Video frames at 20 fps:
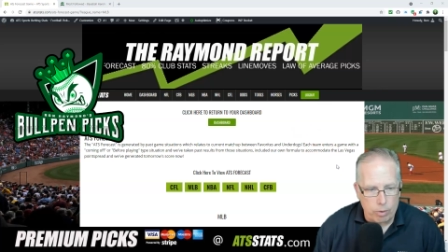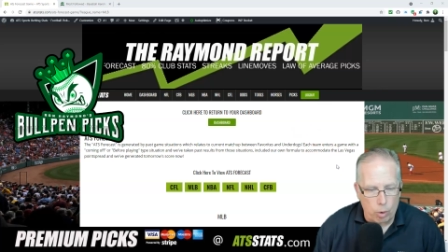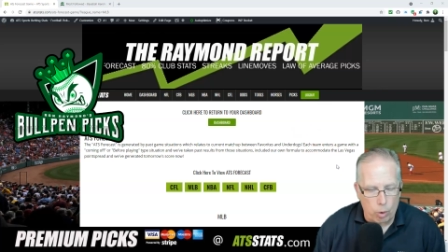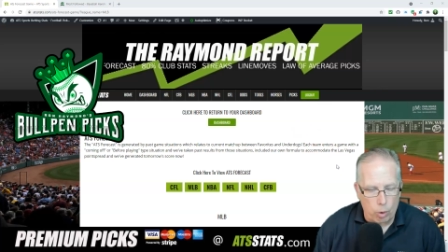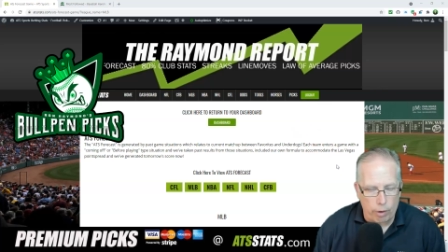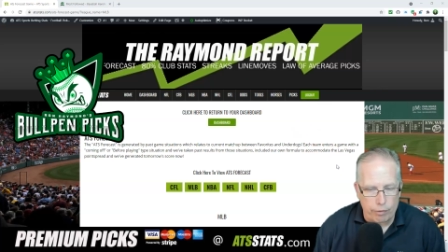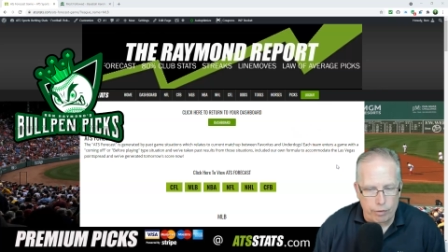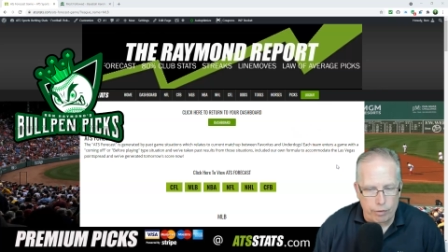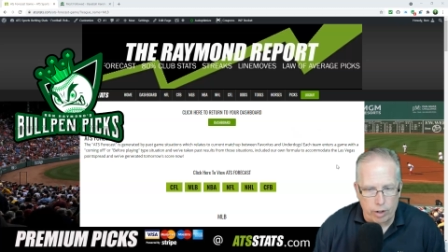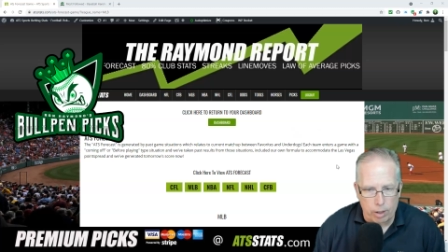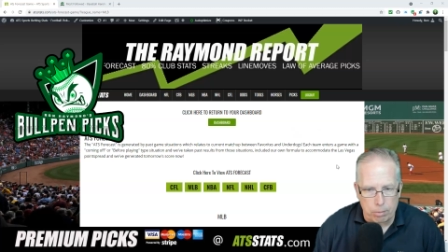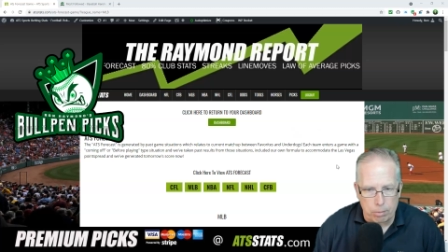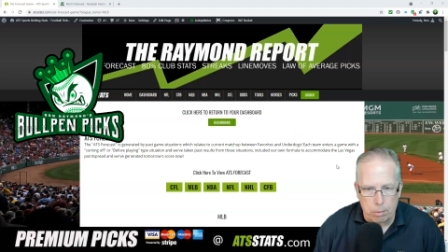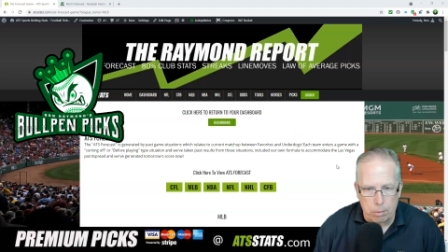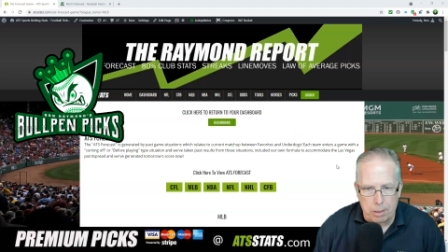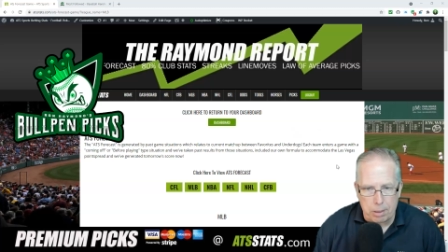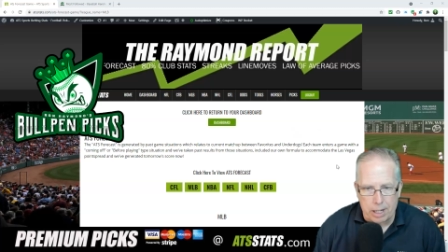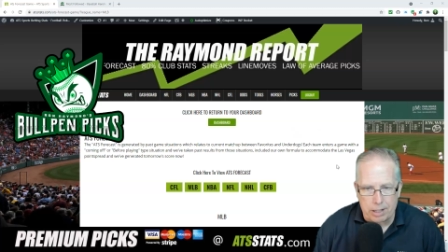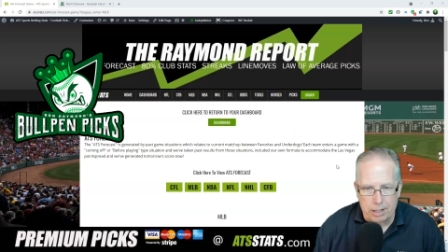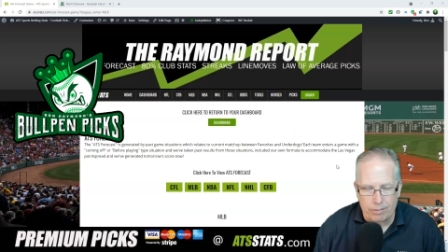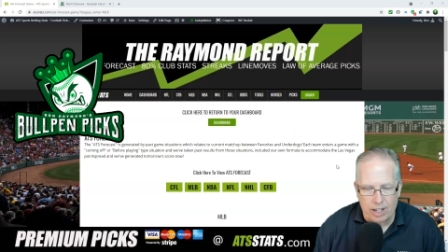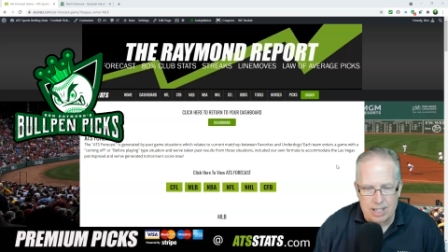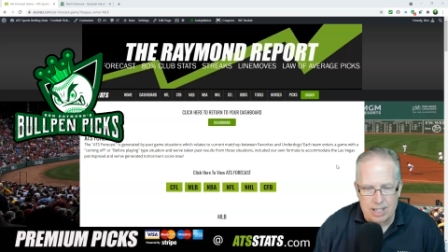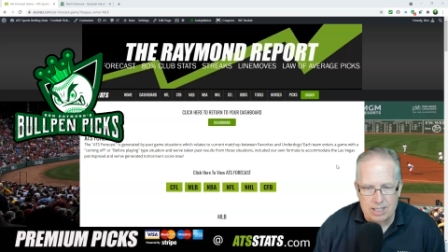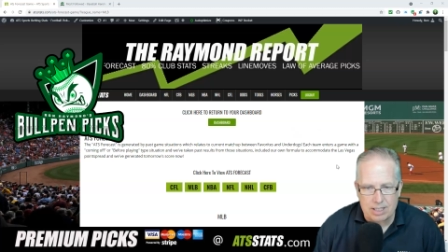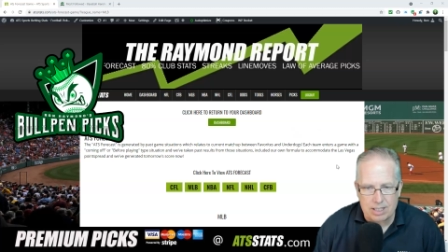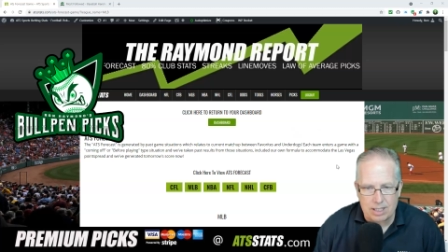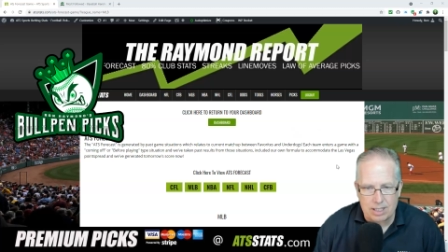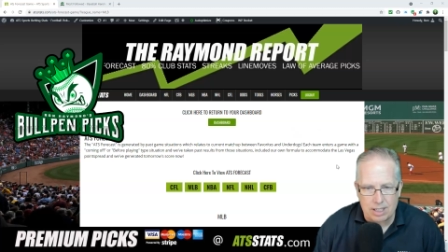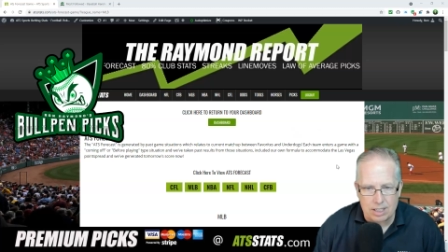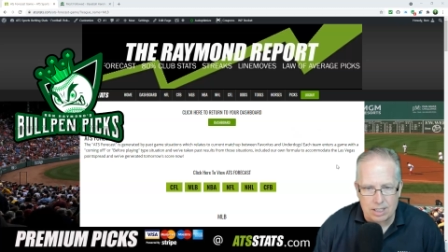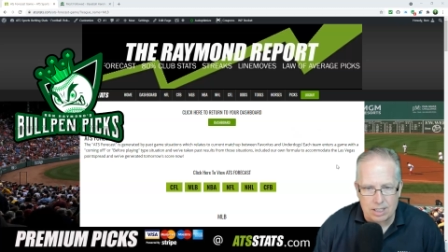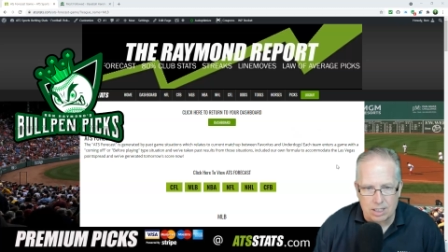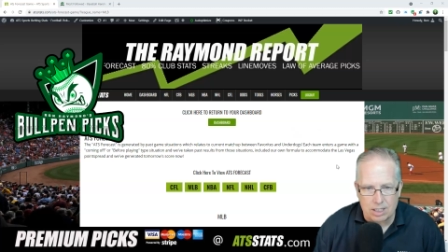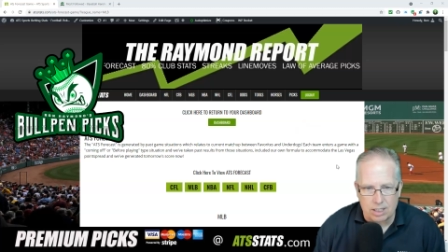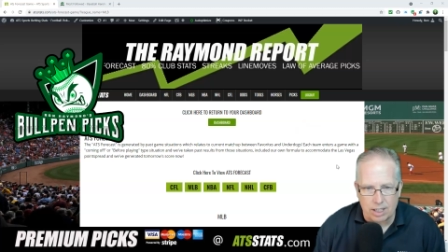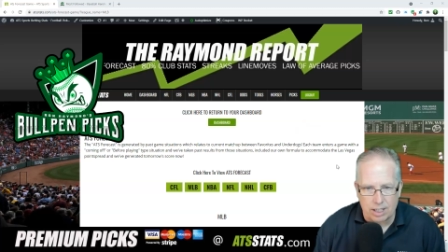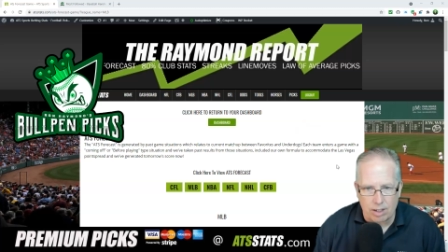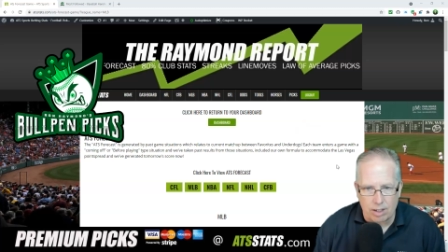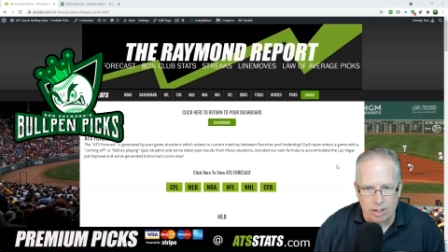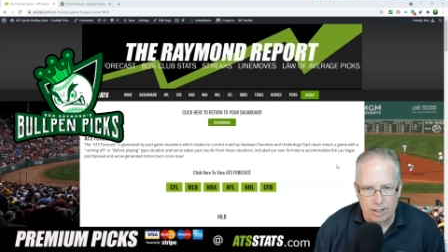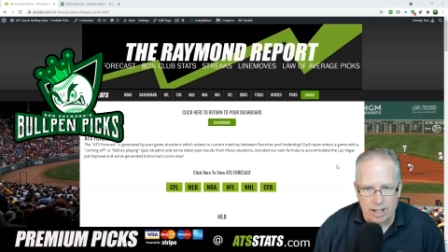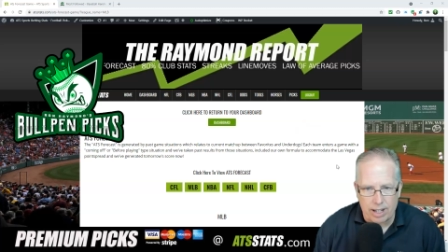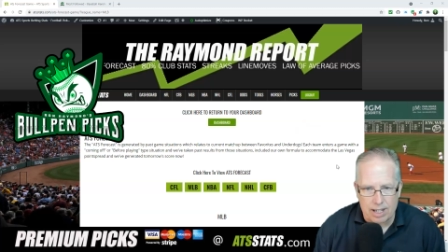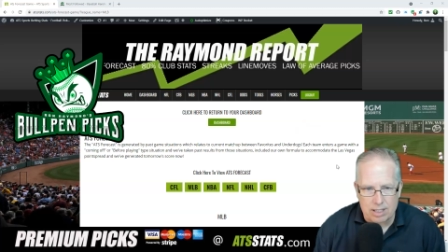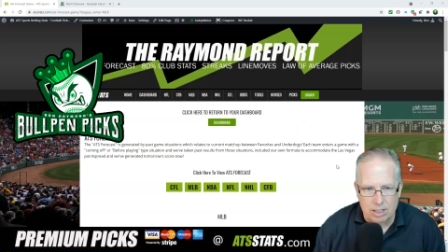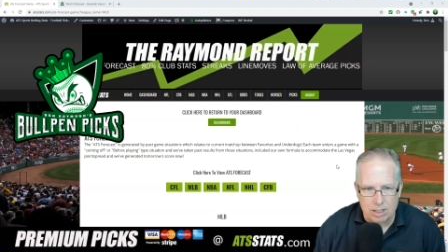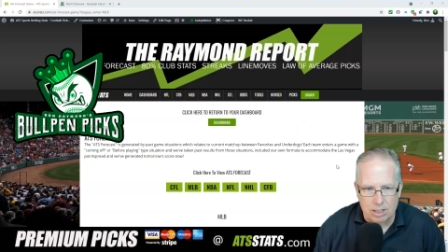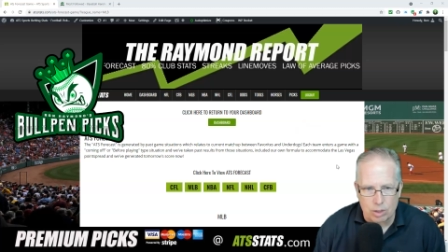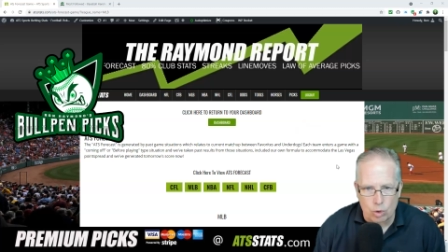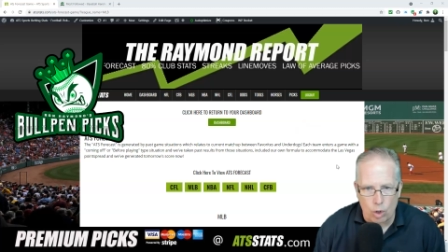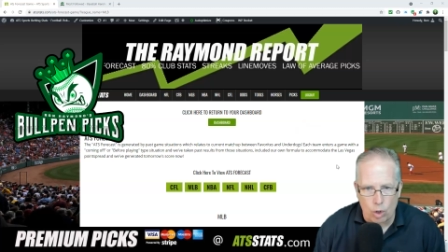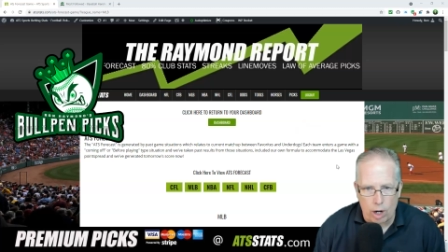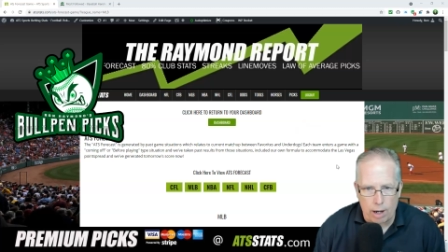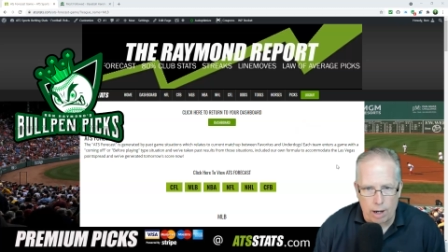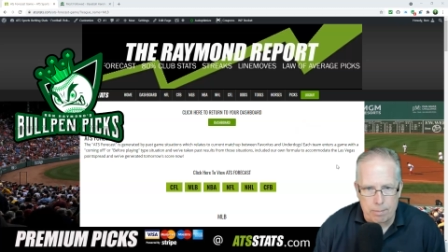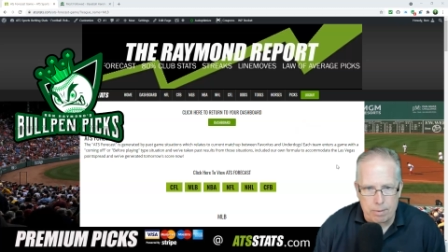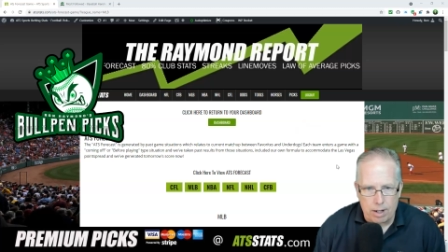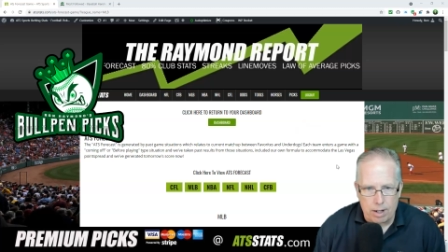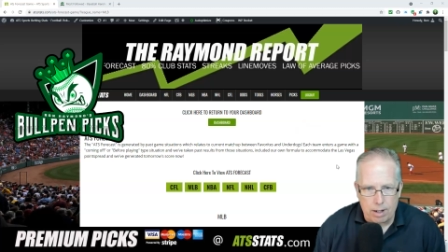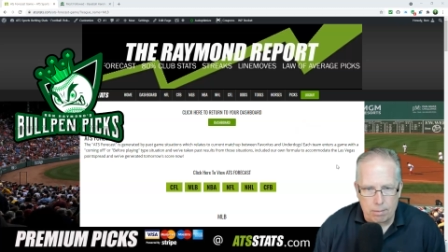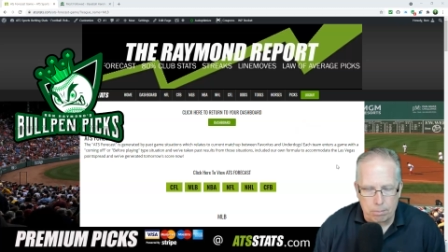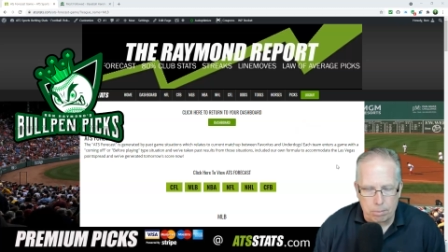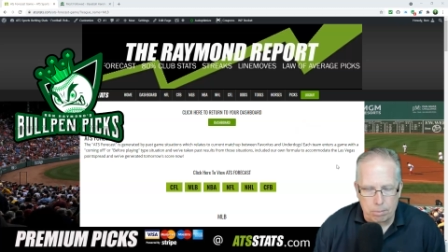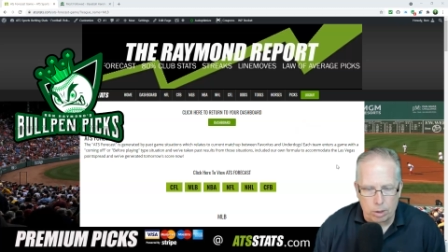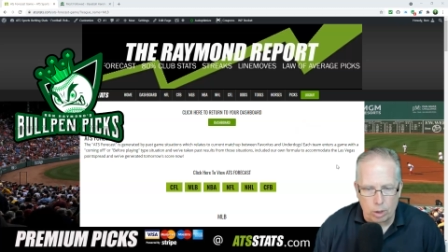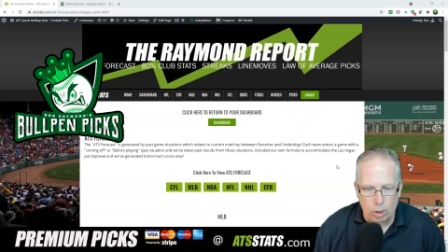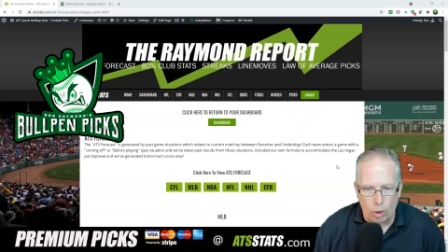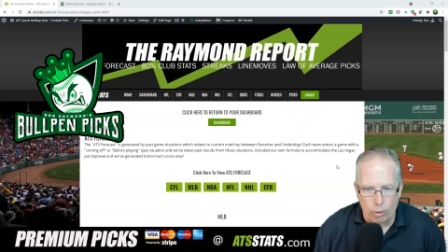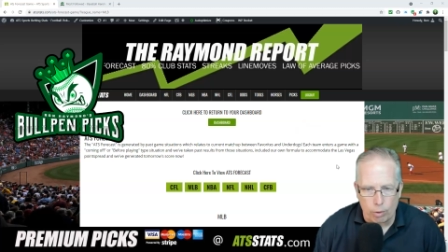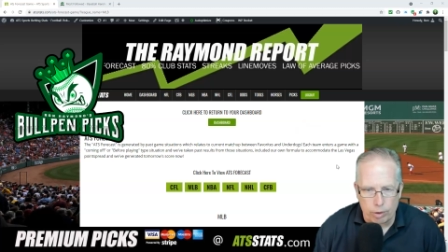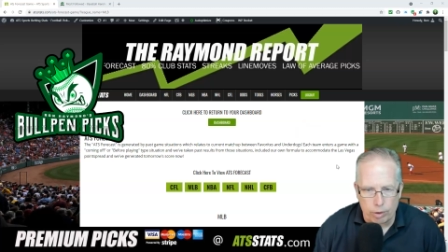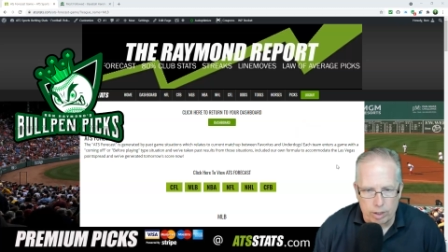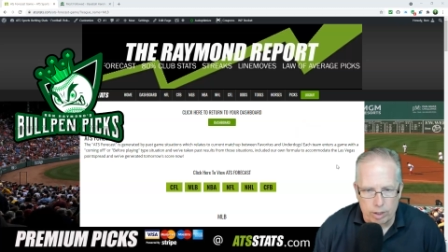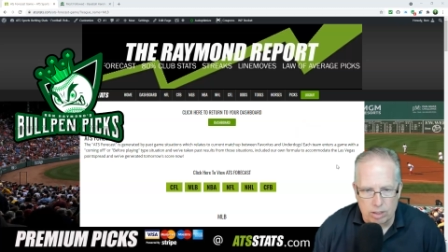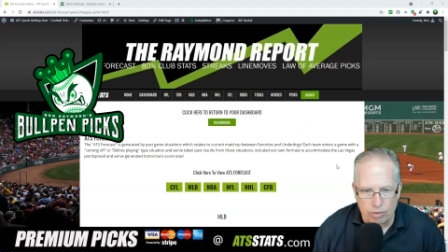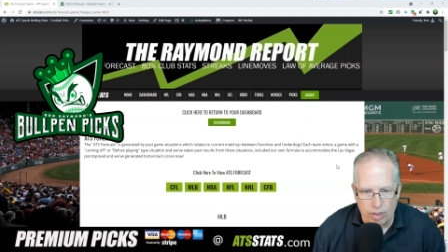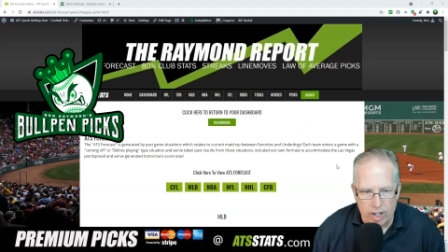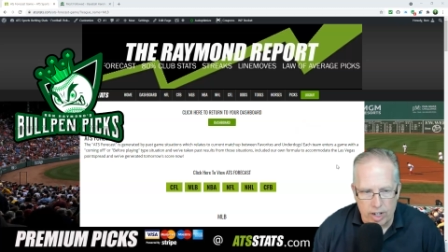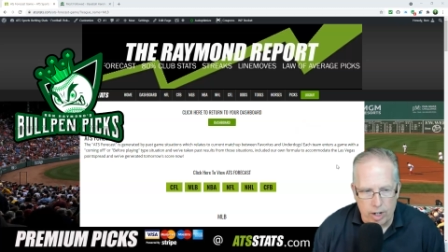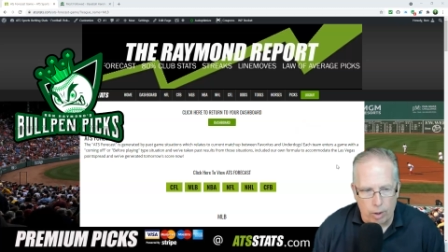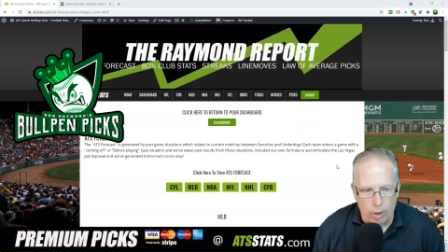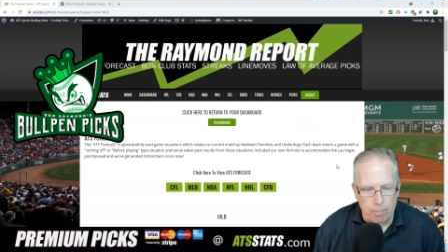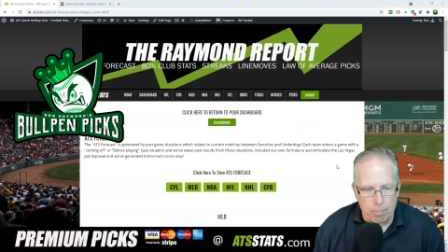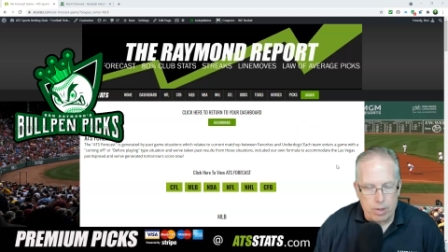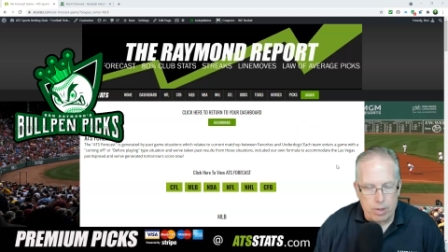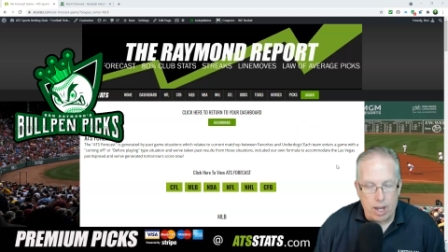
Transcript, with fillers: or if you're on a mobile device, uh, just click on that subscribe below this video.